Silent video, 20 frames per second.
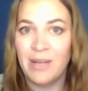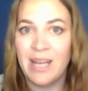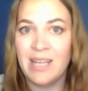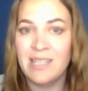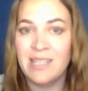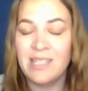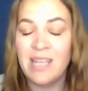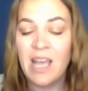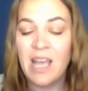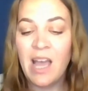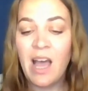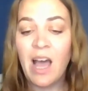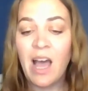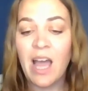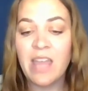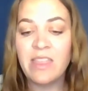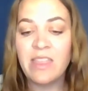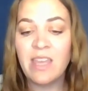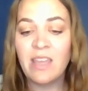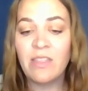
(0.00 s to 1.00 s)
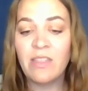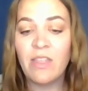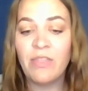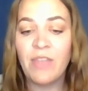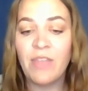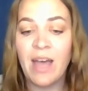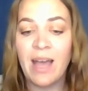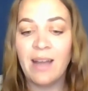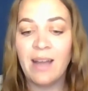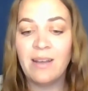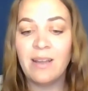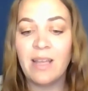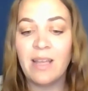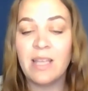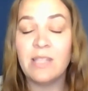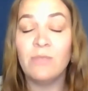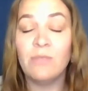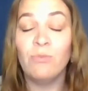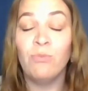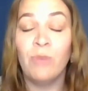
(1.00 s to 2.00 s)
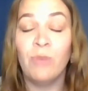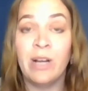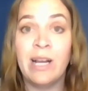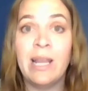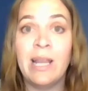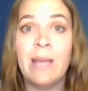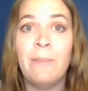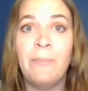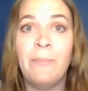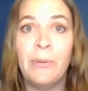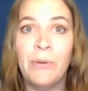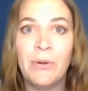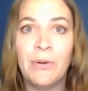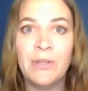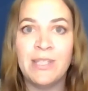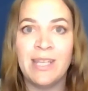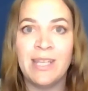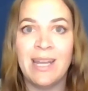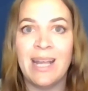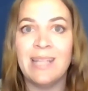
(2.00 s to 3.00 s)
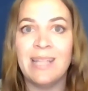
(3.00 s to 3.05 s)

And I think that that is really important.